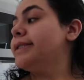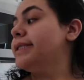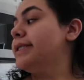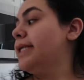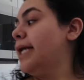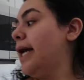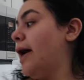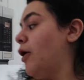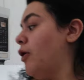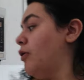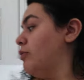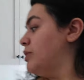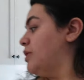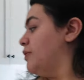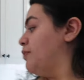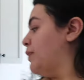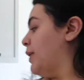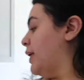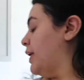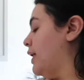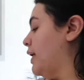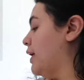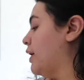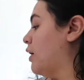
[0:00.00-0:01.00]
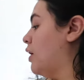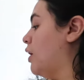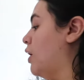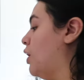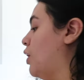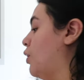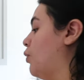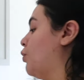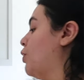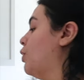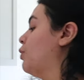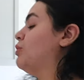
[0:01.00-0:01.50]
Now I'm debating
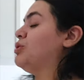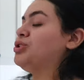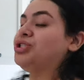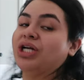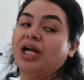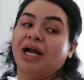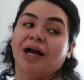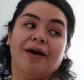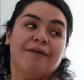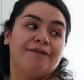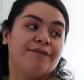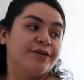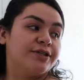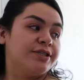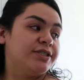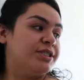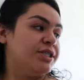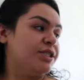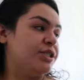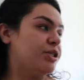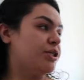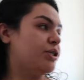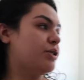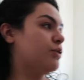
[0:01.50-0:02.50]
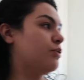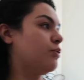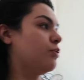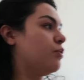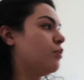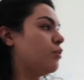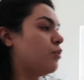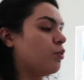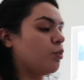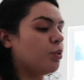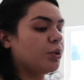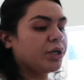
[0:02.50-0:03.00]
on what we should have for dinner.
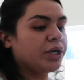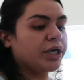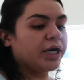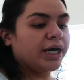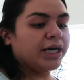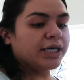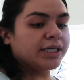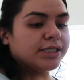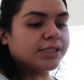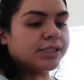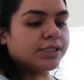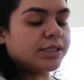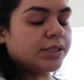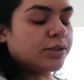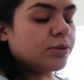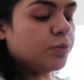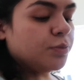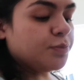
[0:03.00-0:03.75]
What are you guys